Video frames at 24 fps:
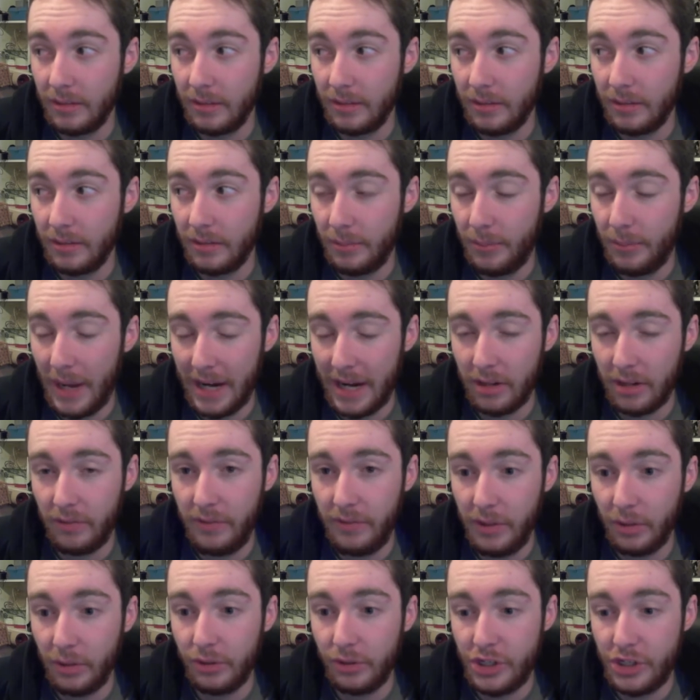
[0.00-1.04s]
the
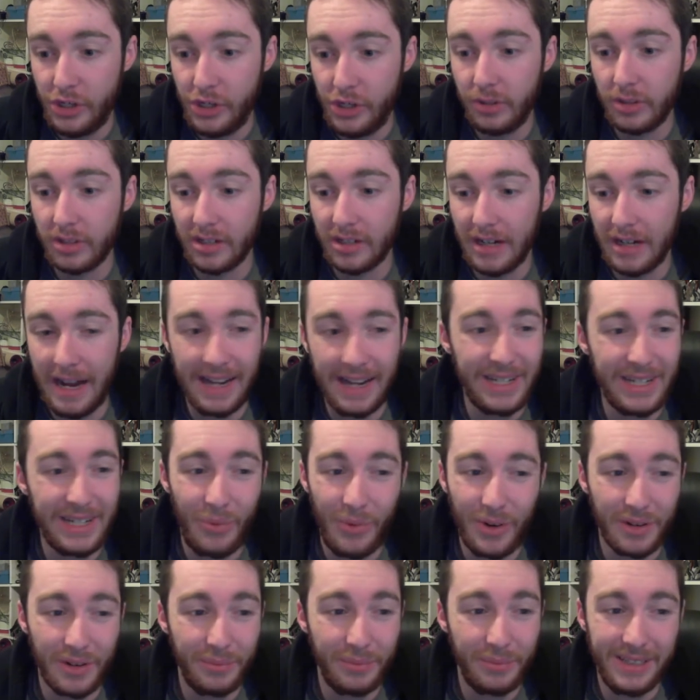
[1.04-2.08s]
Battlefield shooter, I don't
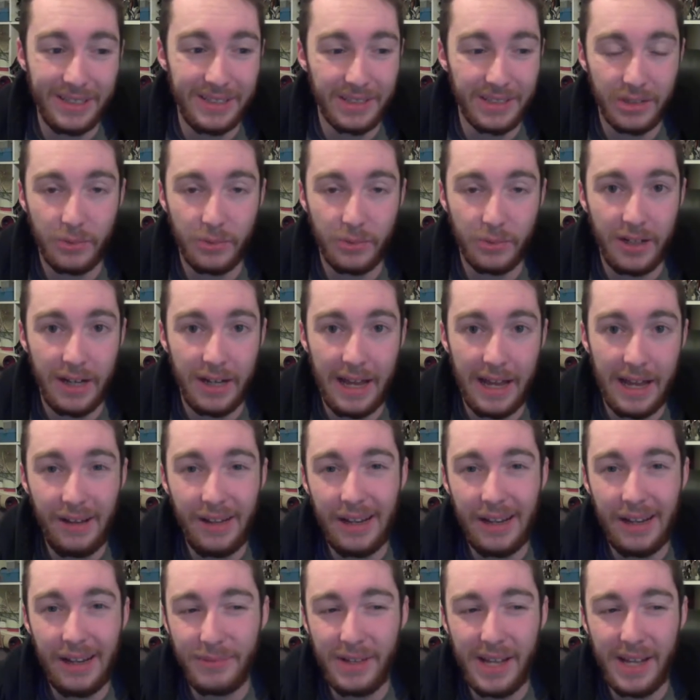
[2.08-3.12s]
want to play this one.
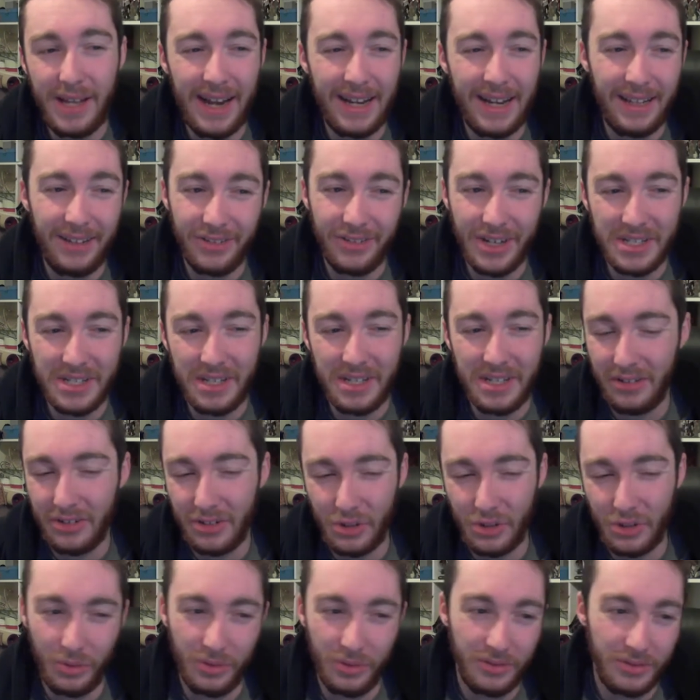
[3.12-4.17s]
I'm kind of interested in
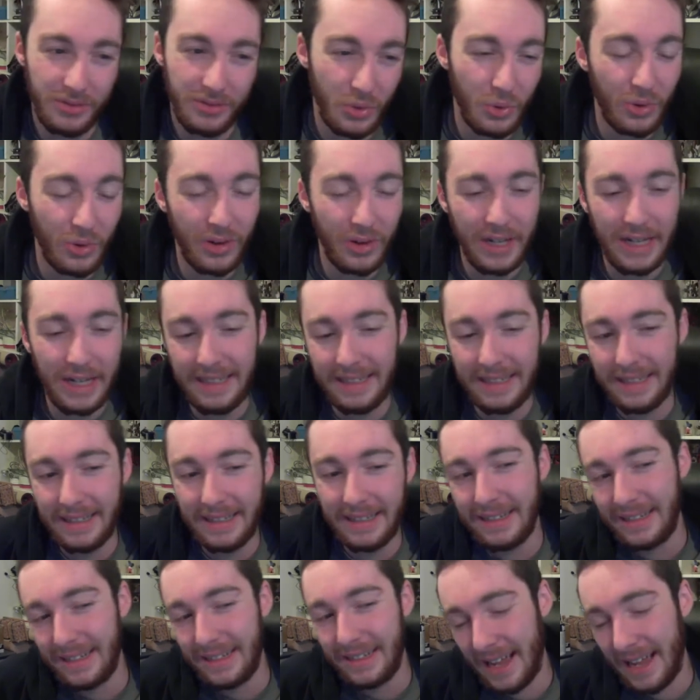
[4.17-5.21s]
the story,
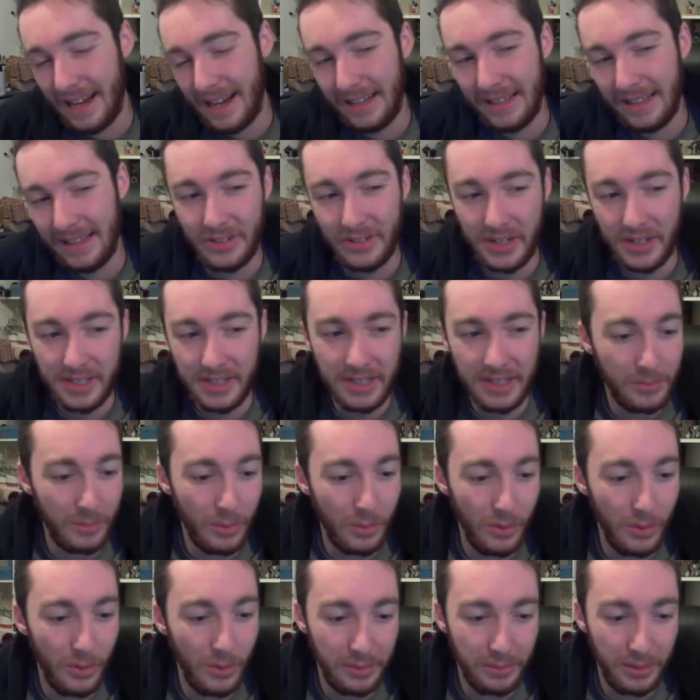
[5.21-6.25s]
kind of interested in the
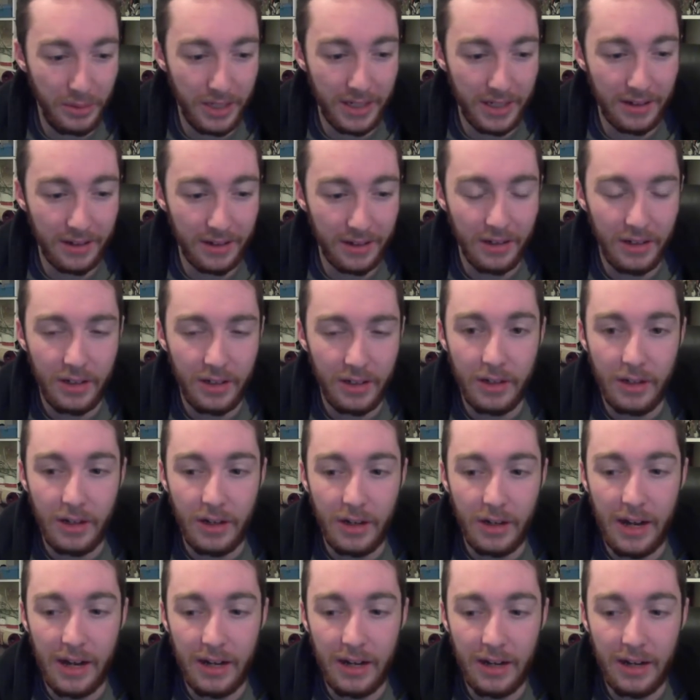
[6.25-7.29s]
multiplayer,
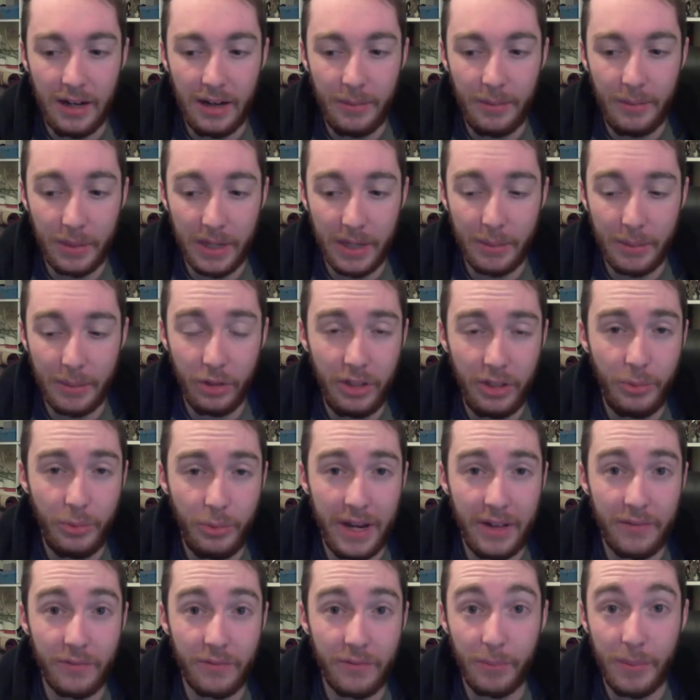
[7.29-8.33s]
but I'm really
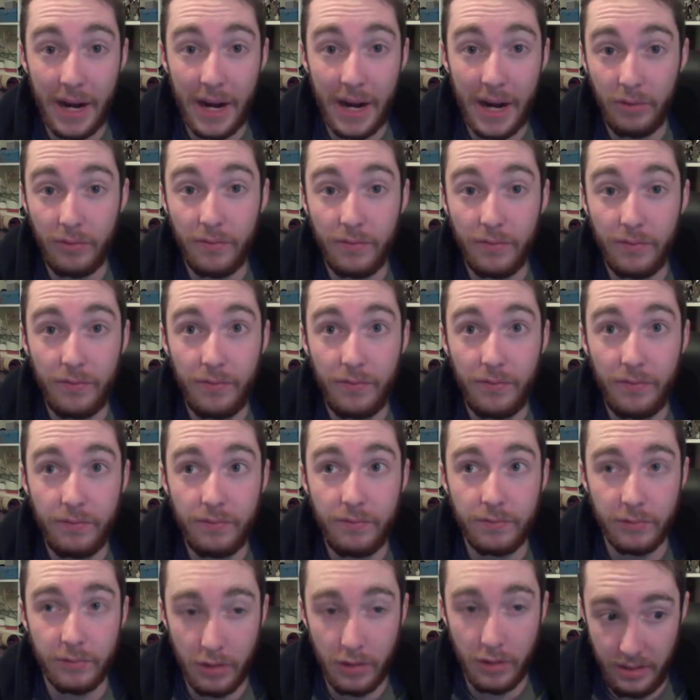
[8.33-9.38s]
waiting for
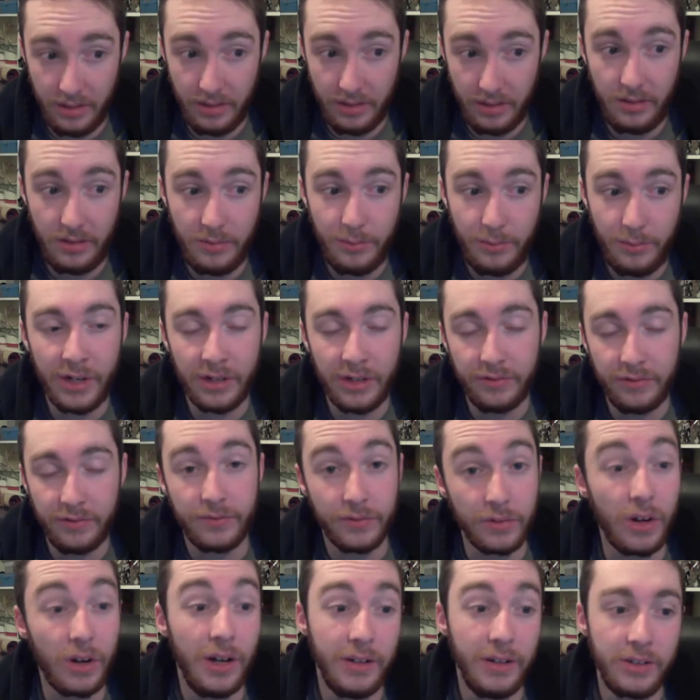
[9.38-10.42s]
Battlefront,
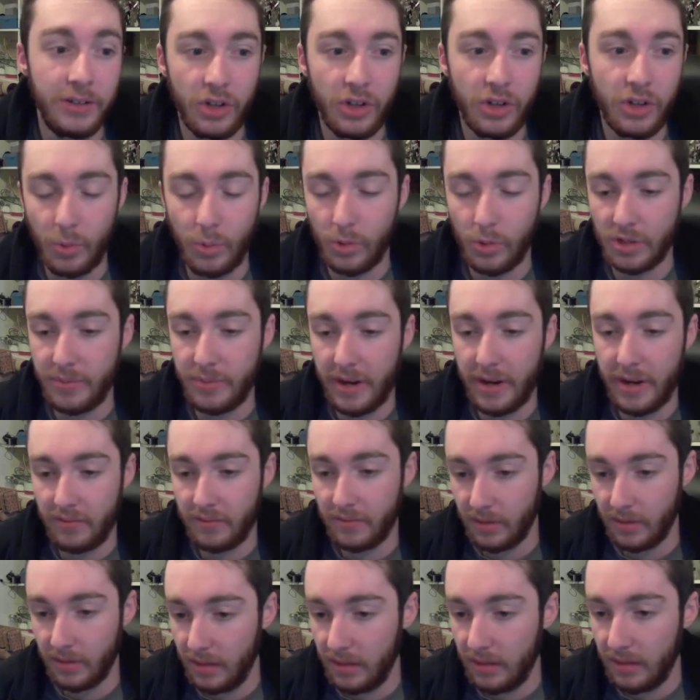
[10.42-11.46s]
Star Wars
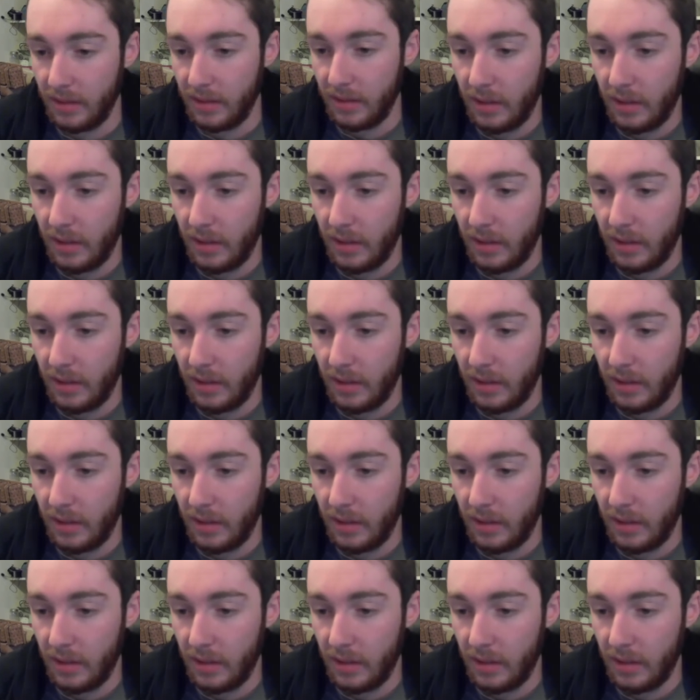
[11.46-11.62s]
Battlefront,